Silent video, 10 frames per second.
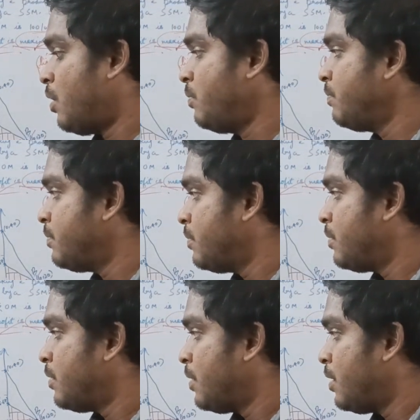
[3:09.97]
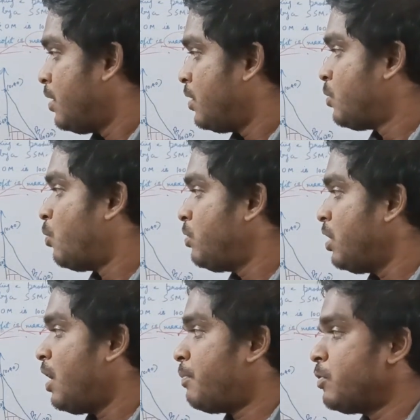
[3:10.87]
Now,
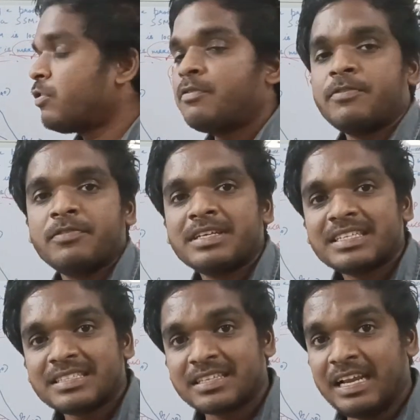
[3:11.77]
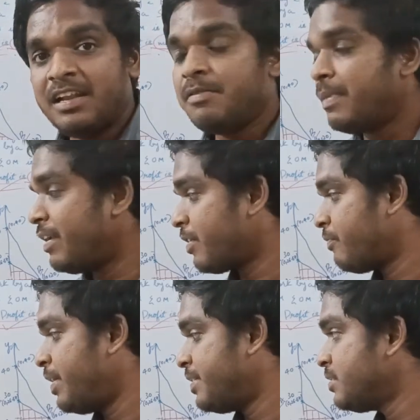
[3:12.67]
total amount of skilled men
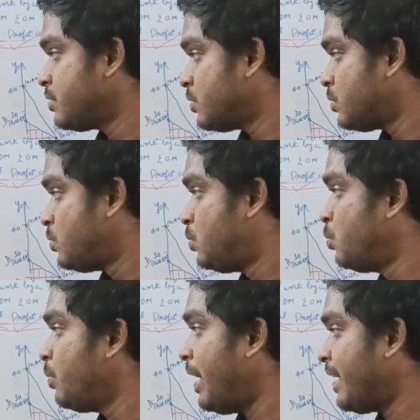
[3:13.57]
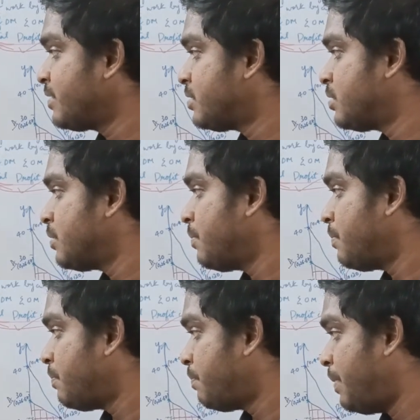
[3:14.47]
required is 2x
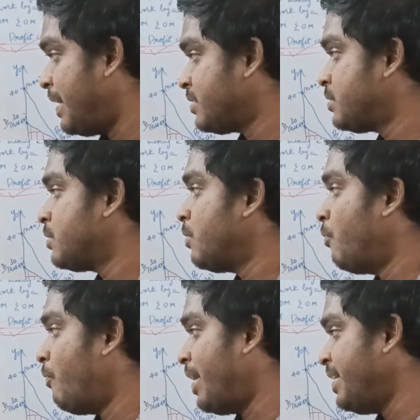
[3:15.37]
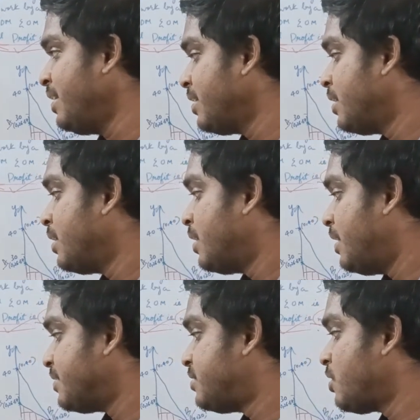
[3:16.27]
plus y
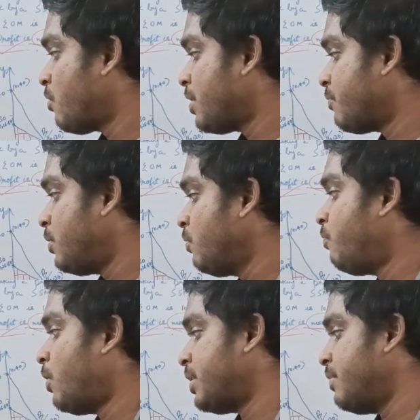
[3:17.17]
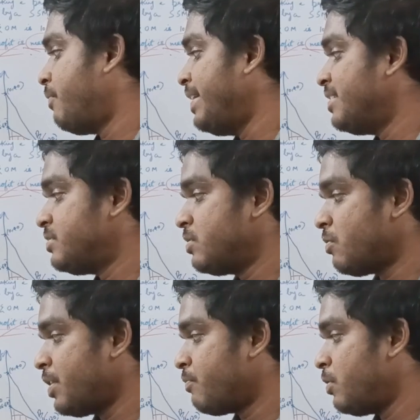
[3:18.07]
less than or equal to 40. Why less
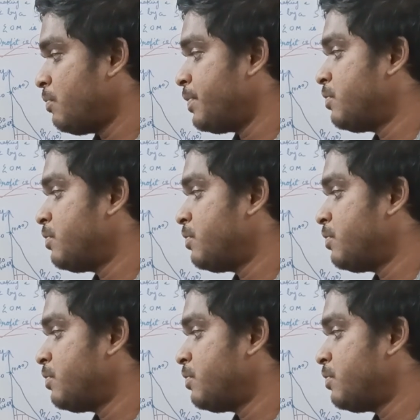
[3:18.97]
than or equal to?